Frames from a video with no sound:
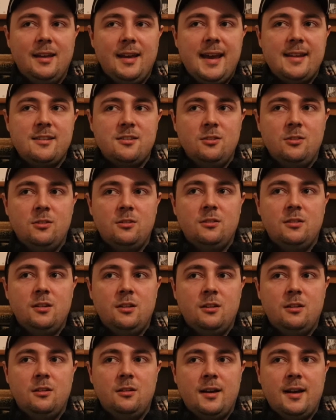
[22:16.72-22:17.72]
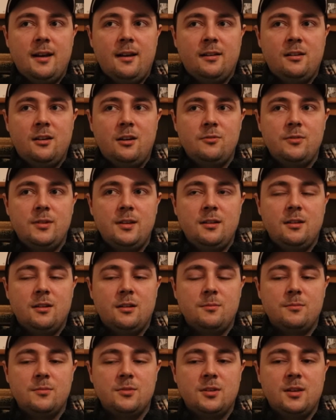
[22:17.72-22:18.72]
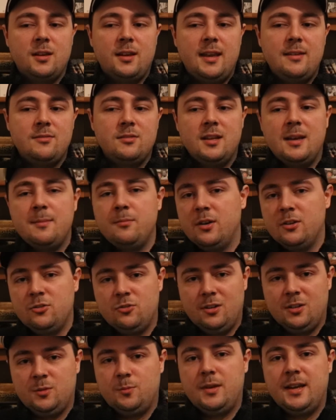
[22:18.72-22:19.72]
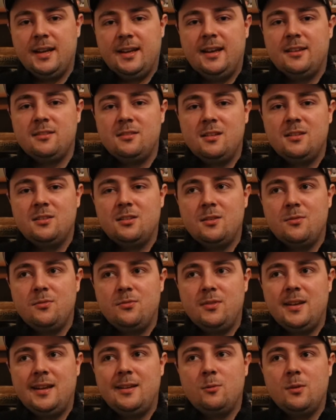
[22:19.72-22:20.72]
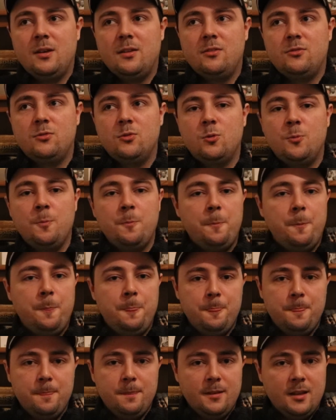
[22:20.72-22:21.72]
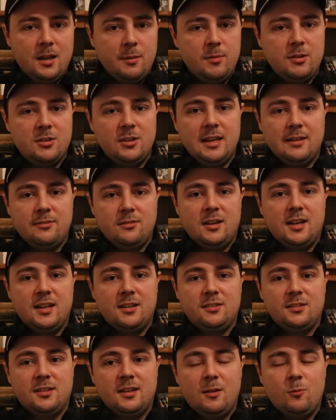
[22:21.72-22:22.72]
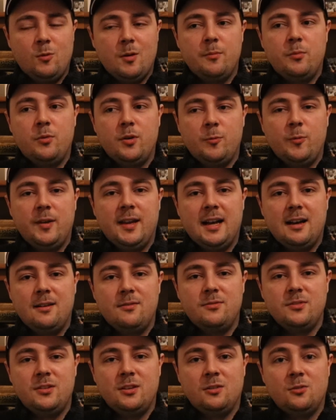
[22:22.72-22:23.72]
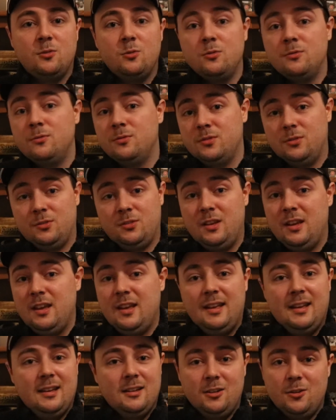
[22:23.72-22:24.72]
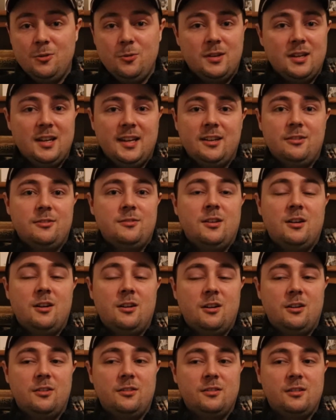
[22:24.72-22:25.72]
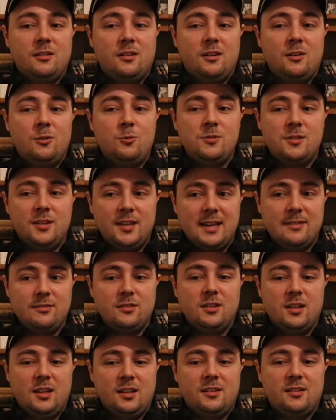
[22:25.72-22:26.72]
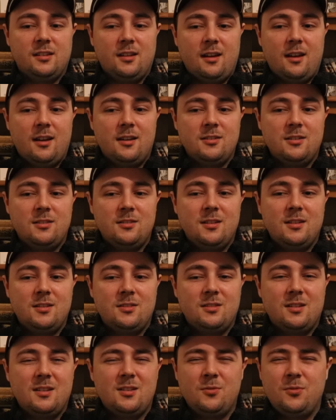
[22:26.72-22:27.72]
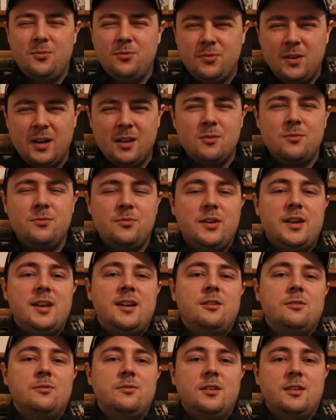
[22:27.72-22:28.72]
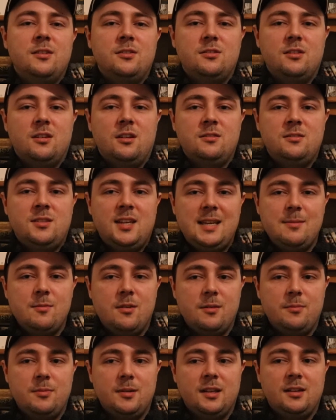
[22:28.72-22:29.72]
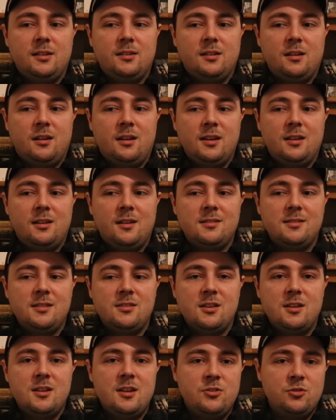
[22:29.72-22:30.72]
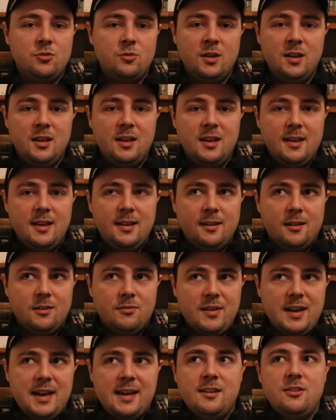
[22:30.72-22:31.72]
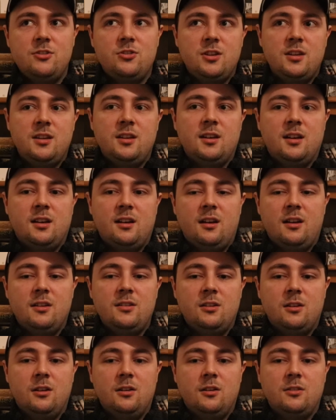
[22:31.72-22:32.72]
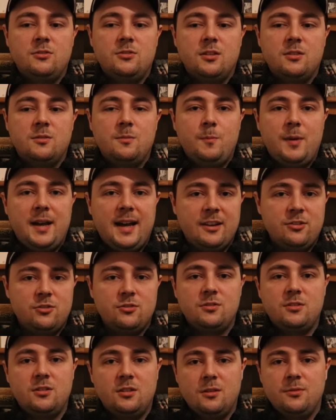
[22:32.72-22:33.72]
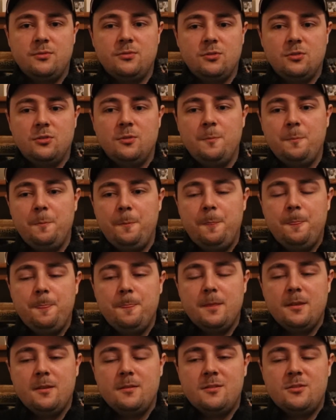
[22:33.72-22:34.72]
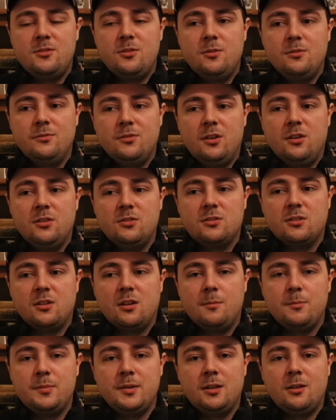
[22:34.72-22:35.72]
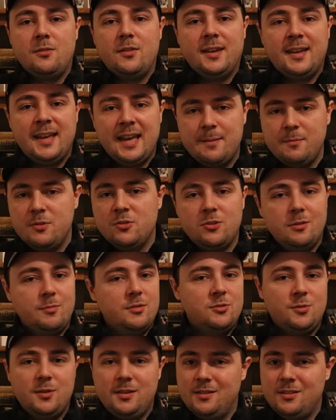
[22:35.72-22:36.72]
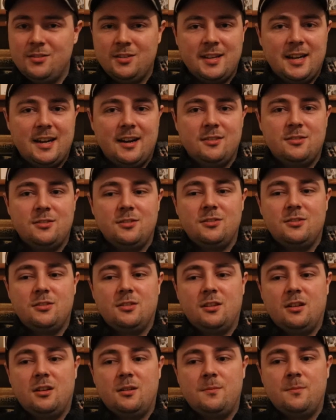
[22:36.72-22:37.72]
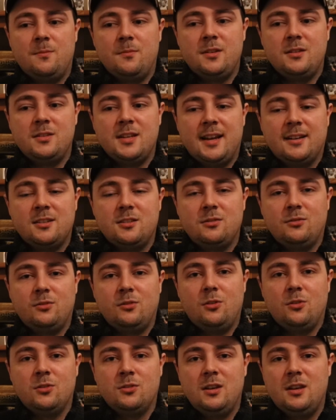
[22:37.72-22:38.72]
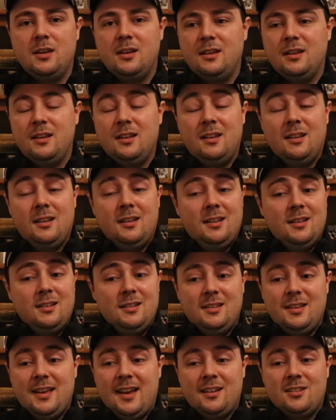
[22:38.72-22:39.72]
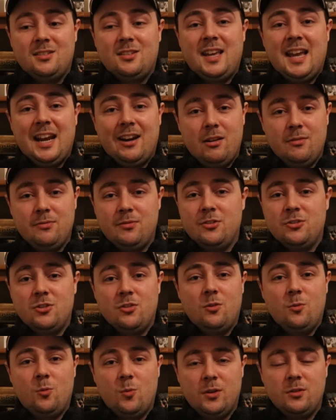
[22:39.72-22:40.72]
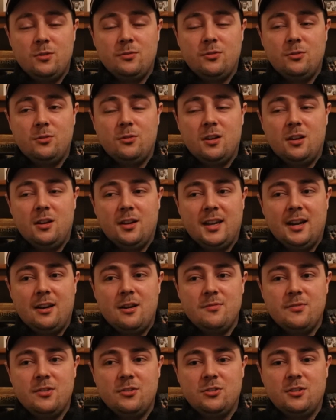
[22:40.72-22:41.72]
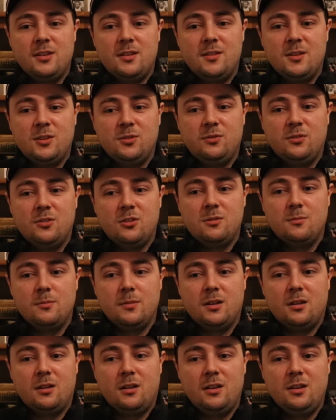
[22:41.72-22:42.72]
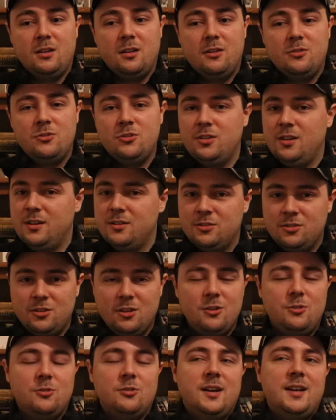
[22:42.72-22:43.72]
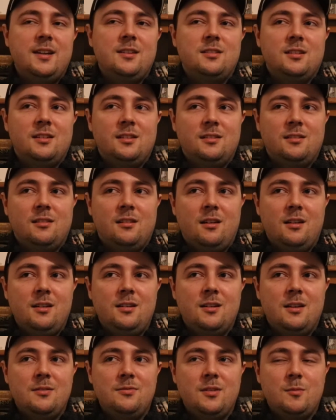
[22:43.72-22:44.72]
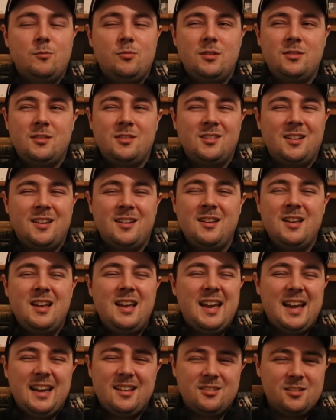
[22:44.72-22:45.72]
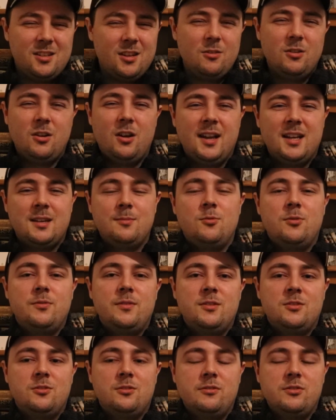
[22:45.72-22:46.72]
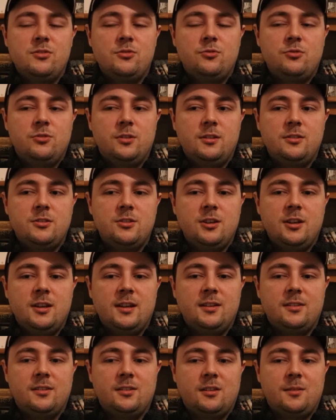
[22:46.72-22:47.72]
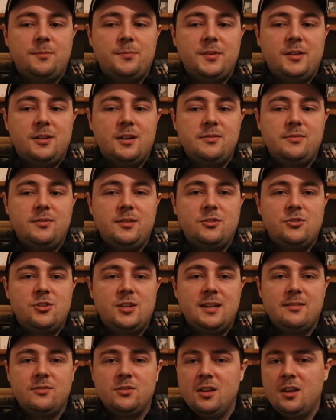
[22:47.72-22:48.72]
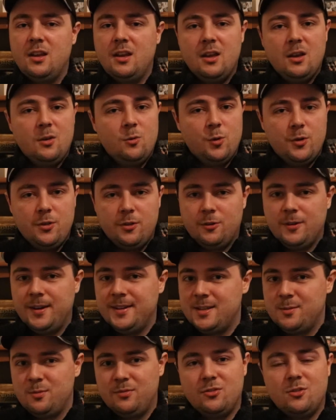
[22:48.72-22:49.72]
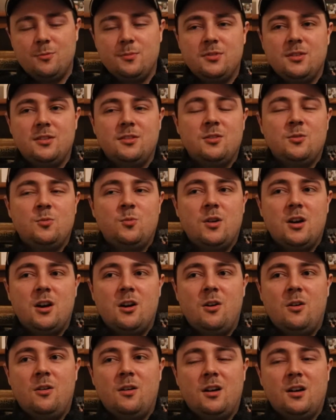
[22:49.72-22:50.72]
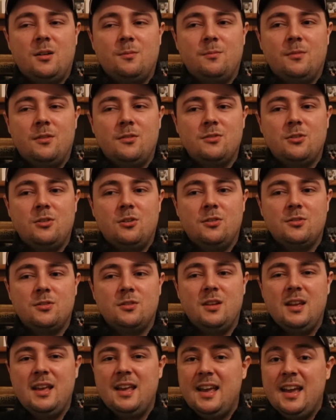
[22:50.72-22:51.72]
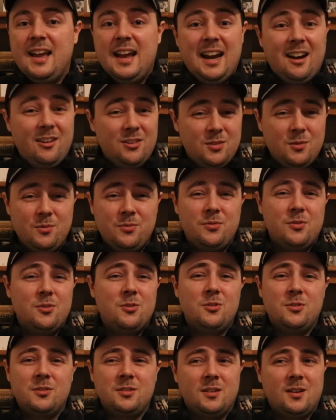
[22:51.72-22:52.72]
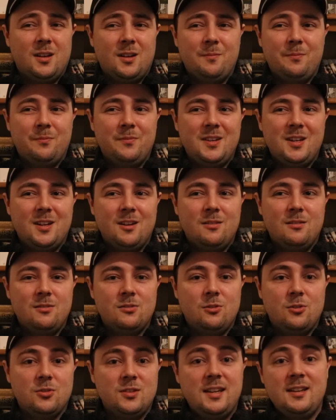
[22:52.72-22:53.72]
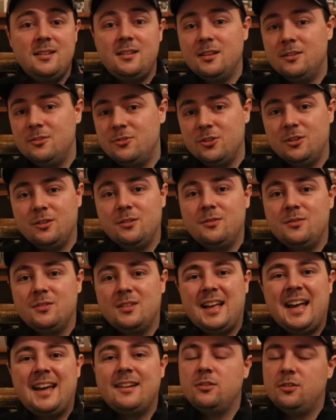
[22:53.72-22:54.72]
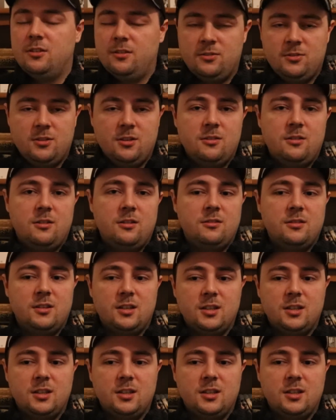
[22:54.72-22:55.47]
it's not, you know, I can't really say even Empire Strikes Back has this kind of feeling where they're all coming together, and at one point we have, you know, all, of course, Luke, Leia and Han all together, and just this fun feeling of this team up, and you know, it's this initial kind of energy, you know, and just passion, you know, for this universe, but you know, the chemistry between these characters, these actors, of course, yes, Carrie Fisher, the wonderful Carrie Fisher in this film, you know, she is so great, and you know, I think Princess Leia is so likable in this original trilogy, and you know, I think she gives one of the greatest performances as well, of course, and Harrison Ford, you know, of course, Indiana Jones and Han Solo,